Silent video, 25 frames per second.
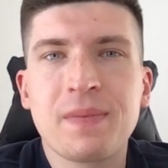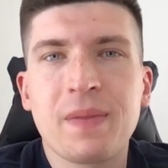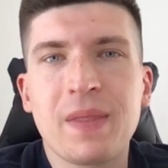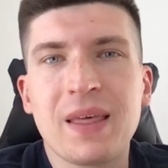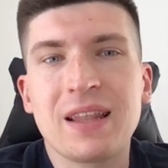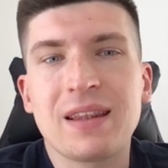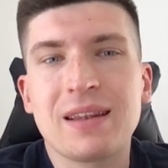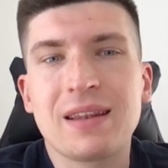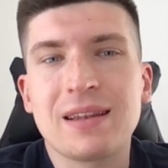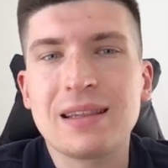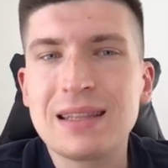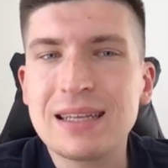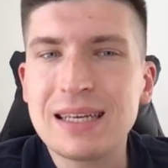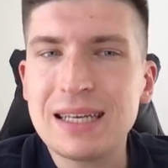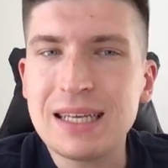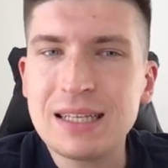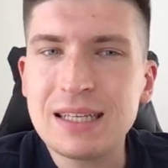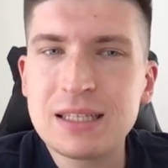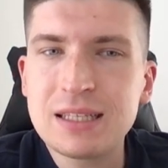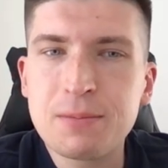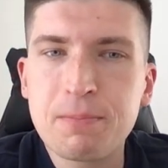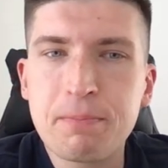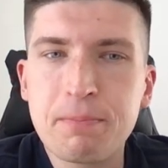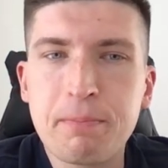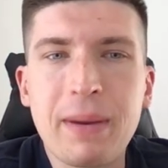that
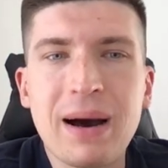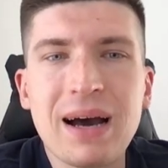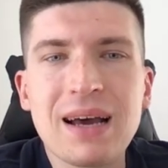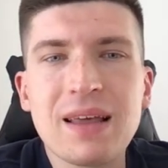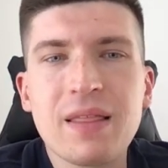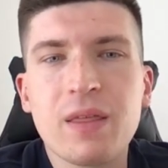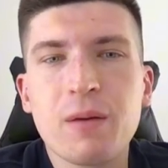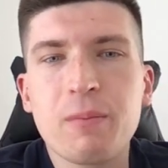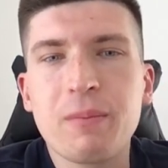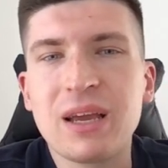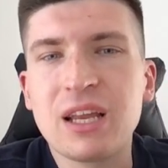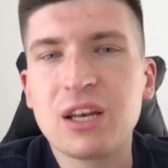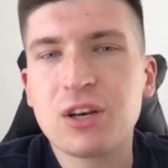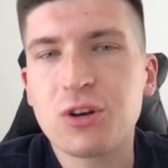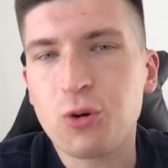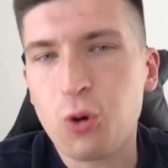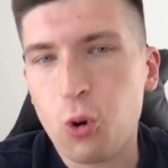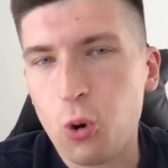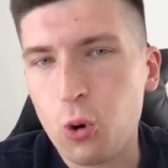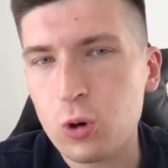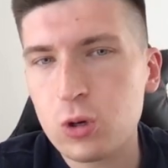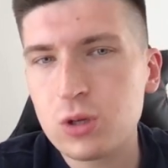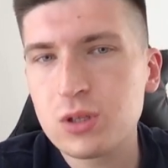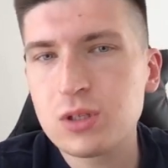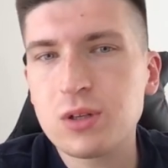leads by the main
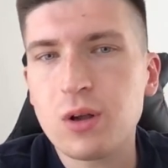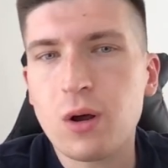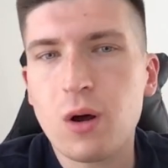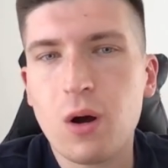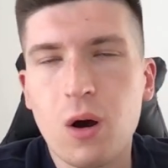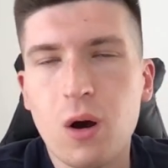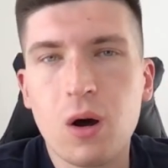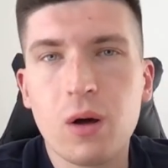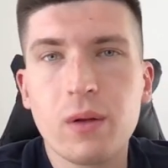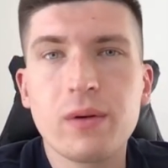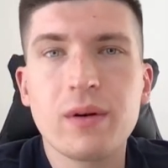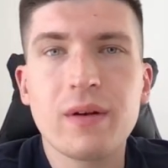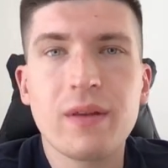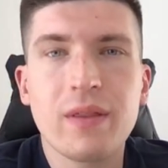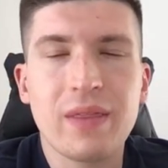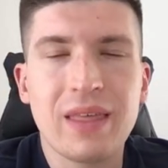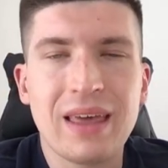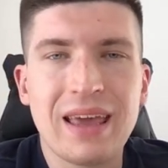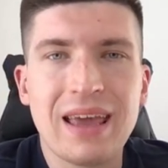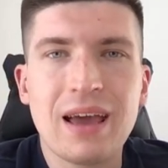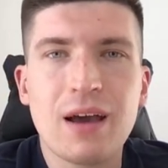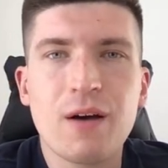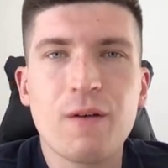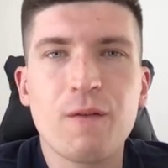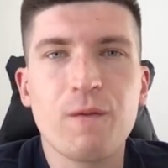course on
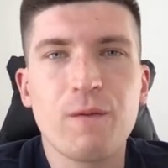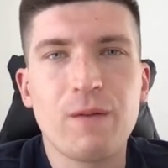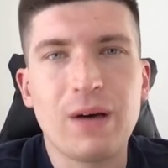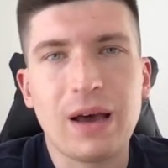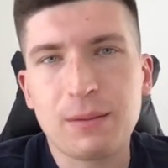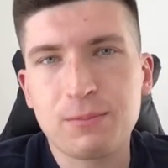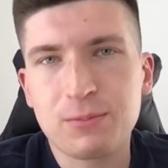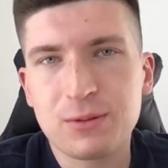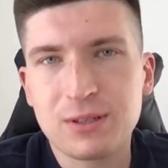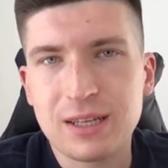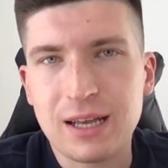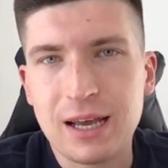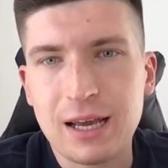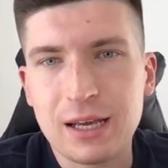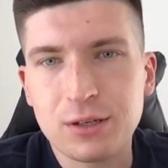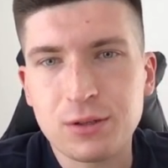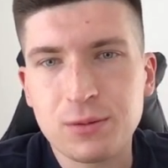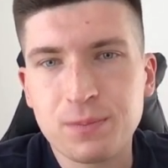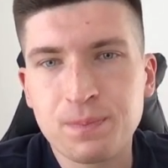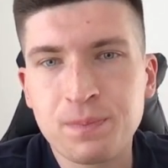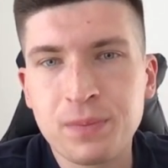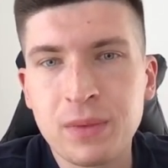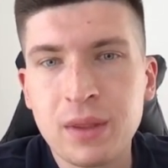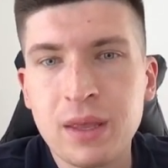the website.